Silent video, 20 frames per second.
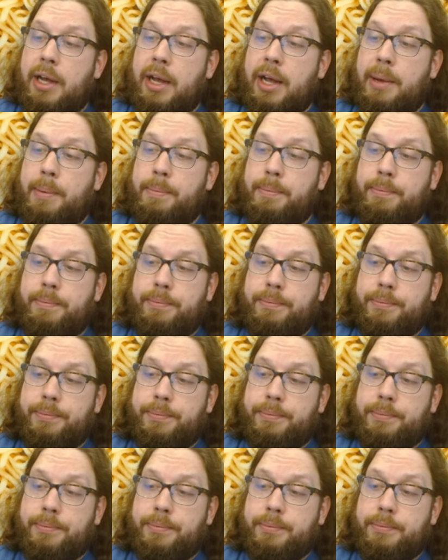Um,
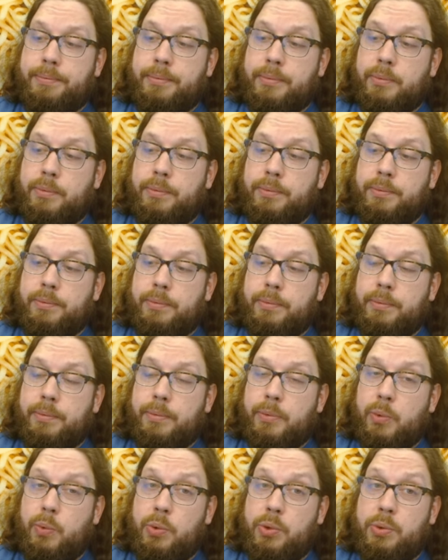
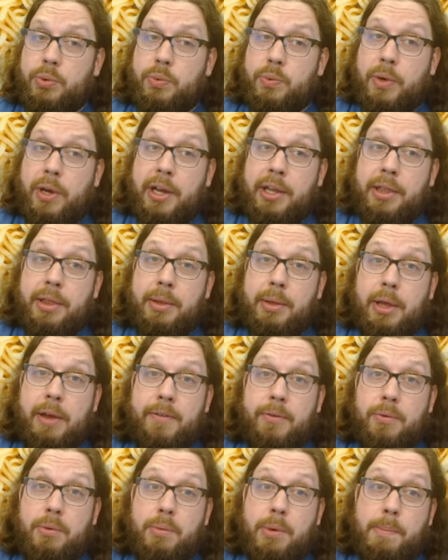which is why
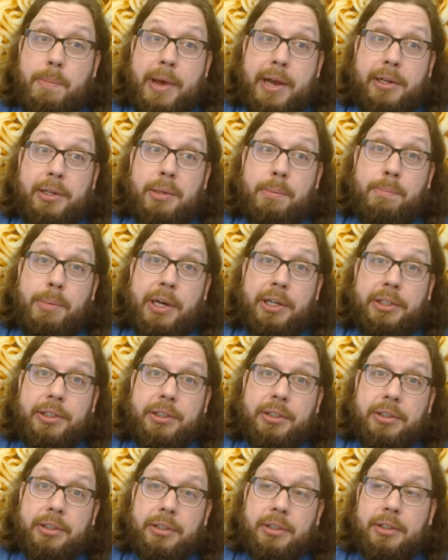everyone went back to
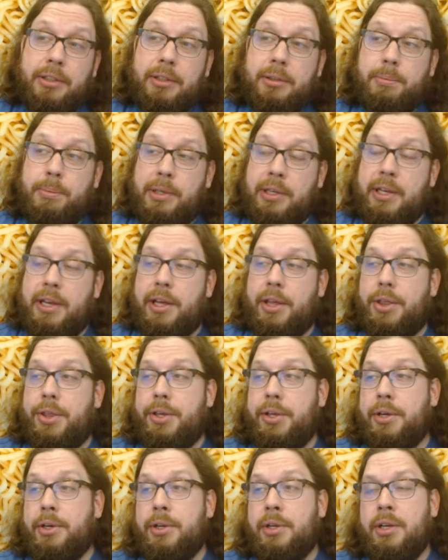butter being
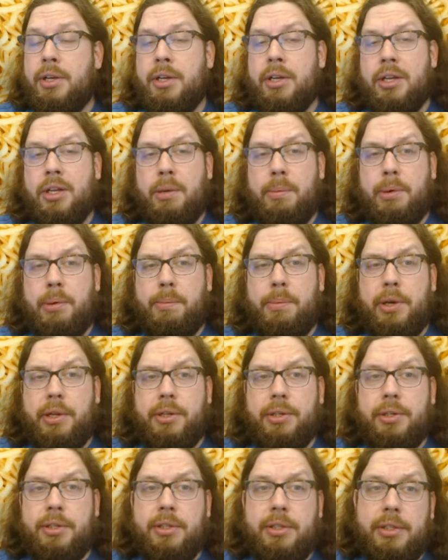healthier, but
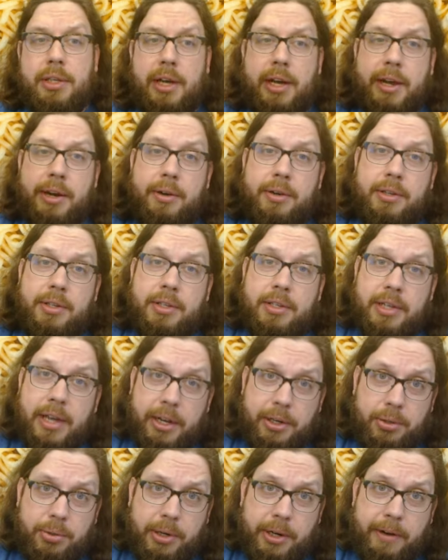butter is higher in
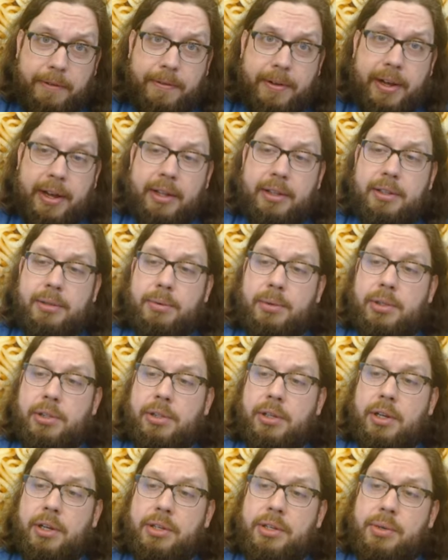saturated fats,
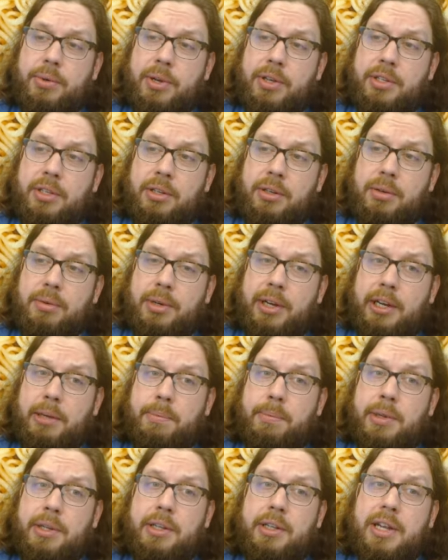which also isn't
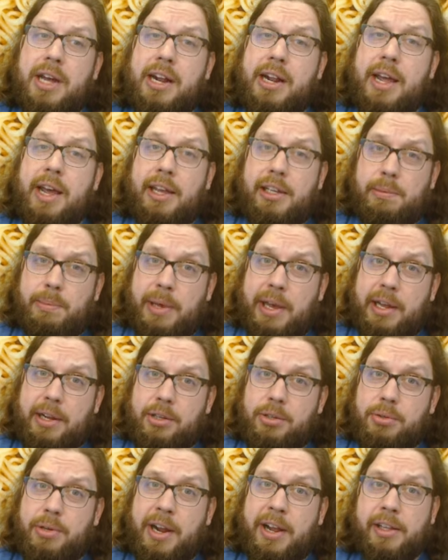great, but not as
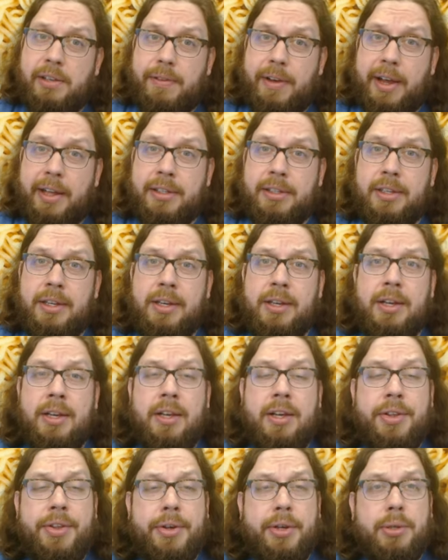bad as trans fats,
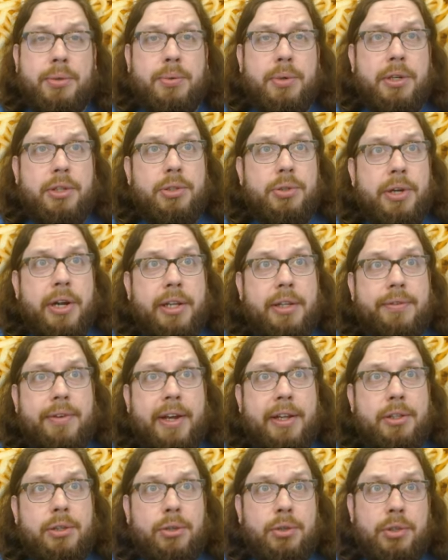because whereas
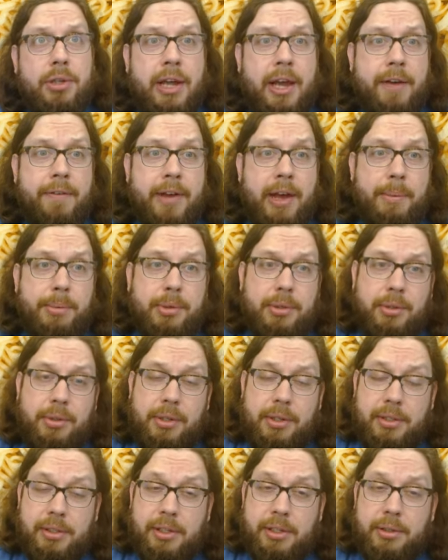trans fats you should have
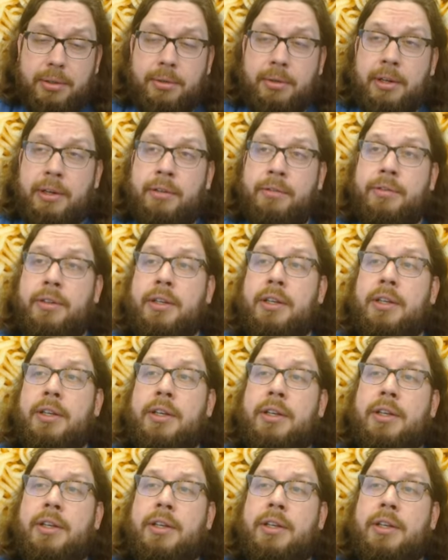absolutely zero of,